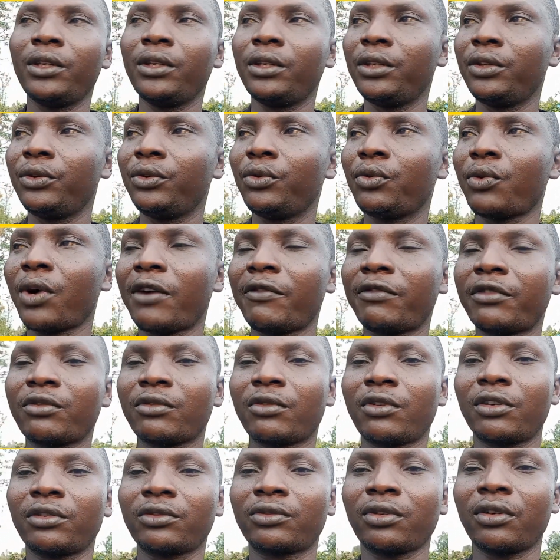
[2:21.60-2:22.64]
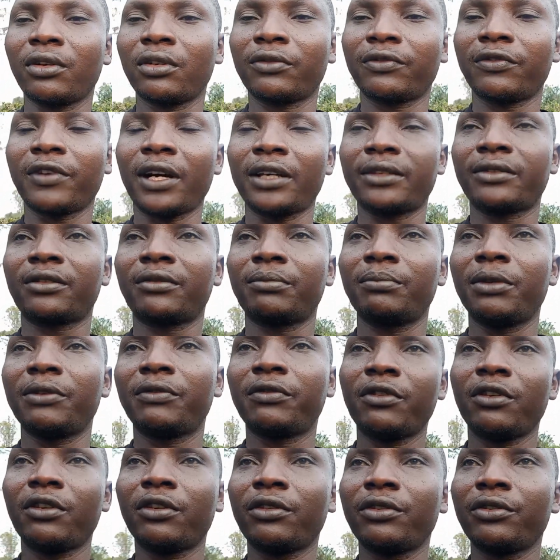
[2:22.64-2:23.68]
you have to consult first
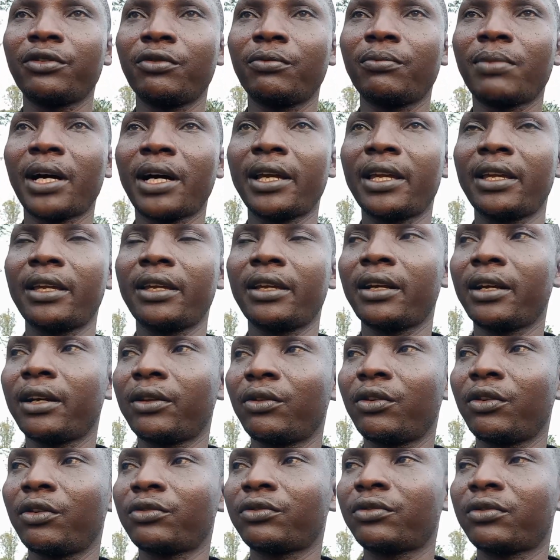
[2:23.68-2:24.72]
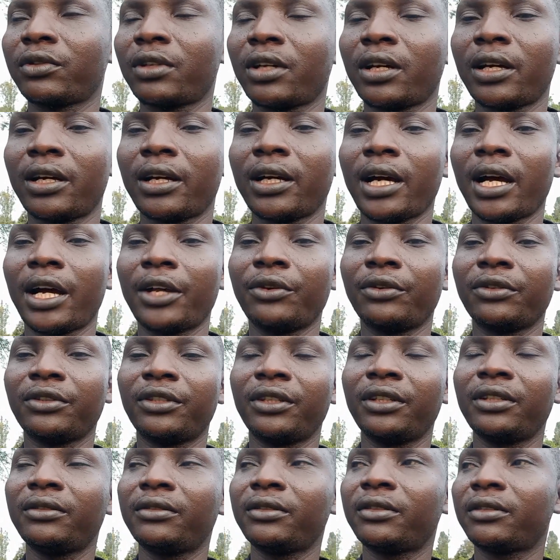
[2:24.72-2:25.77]
before you buy those iron
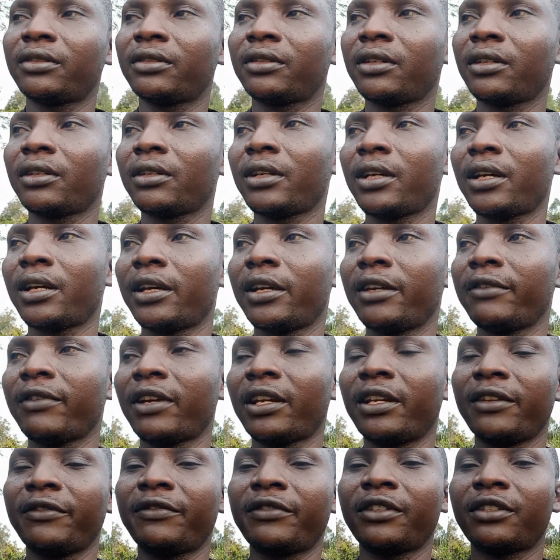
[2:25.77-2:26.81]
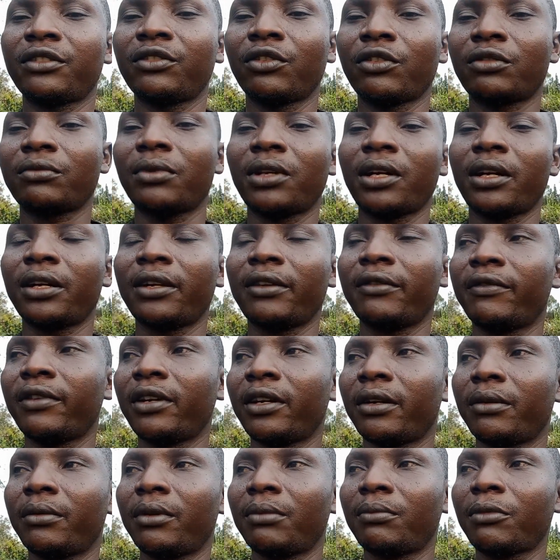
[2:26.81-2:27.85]
sheets, even if it's not a
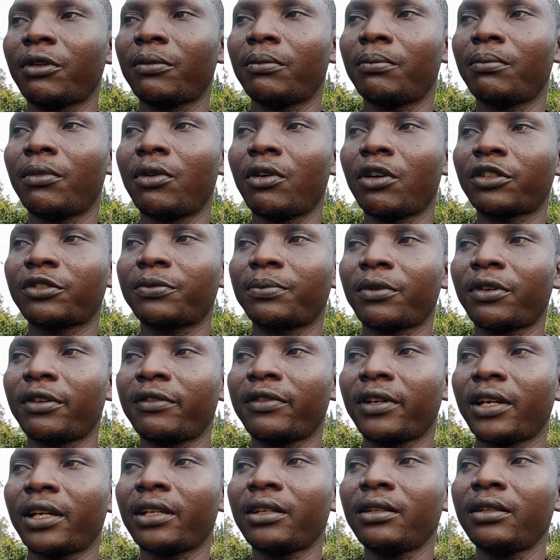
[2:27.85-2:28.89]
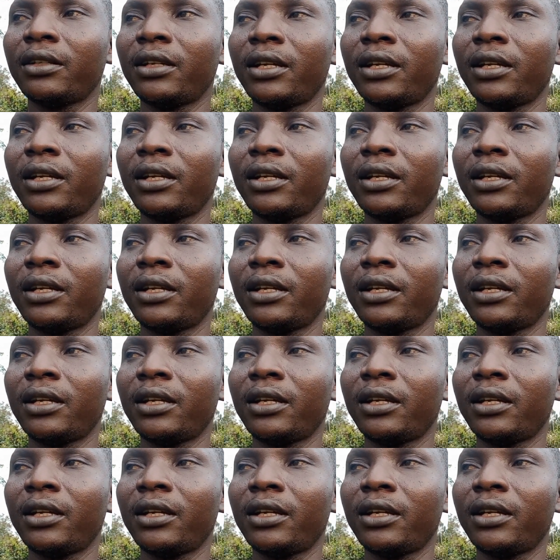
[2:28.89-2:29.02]
box profile.